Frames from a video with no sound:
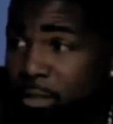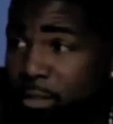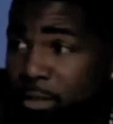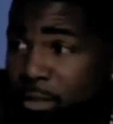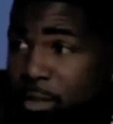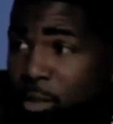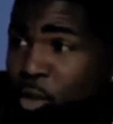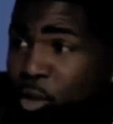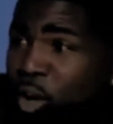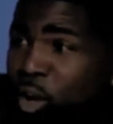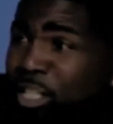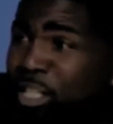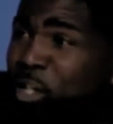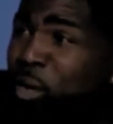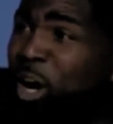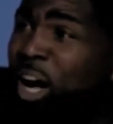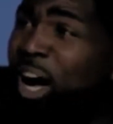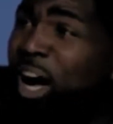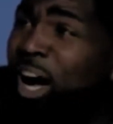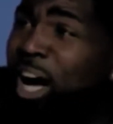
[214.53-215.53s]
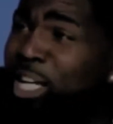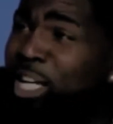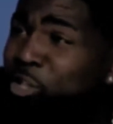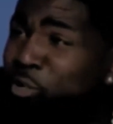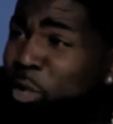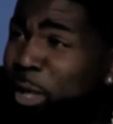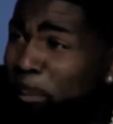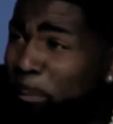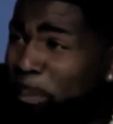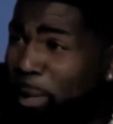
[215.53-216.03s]
Uh, you lost to
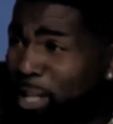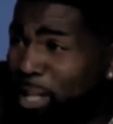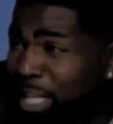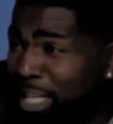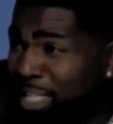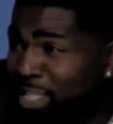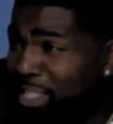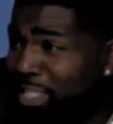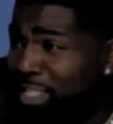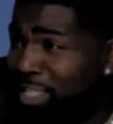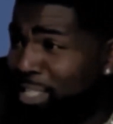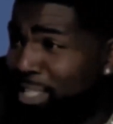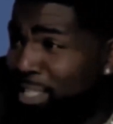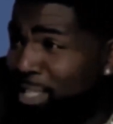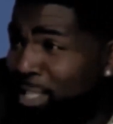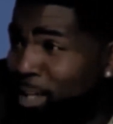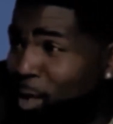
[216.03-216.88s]
hundred bullets.